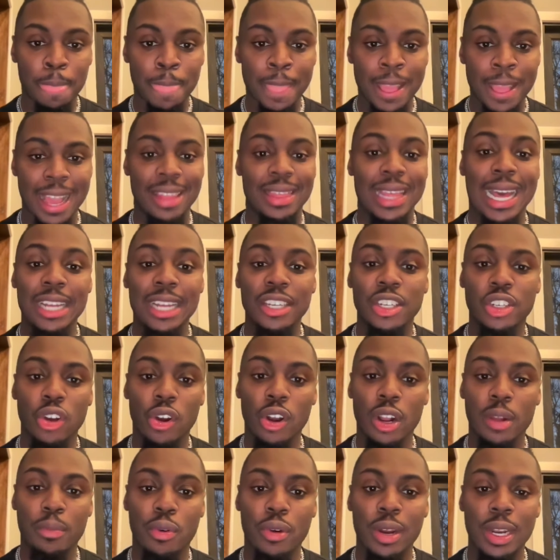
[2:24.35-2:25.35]
and that starting
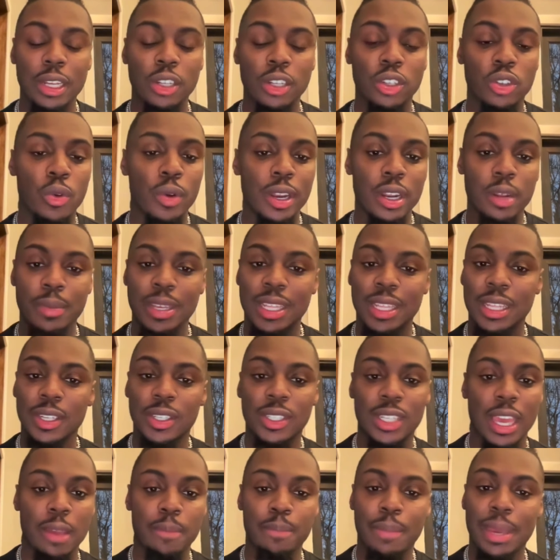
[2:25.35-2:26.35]
point is going to be the
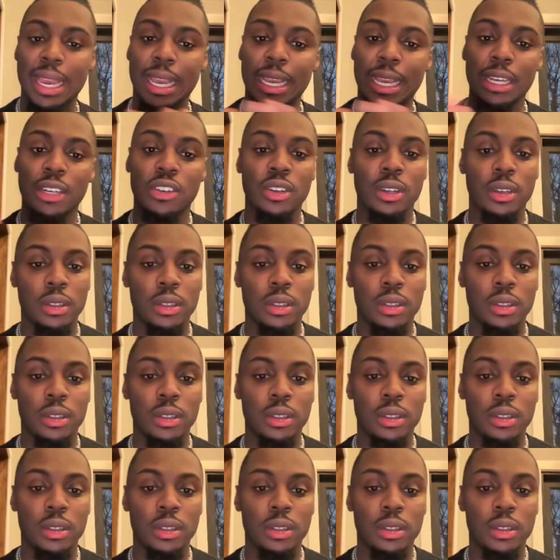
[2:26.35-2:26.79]
same page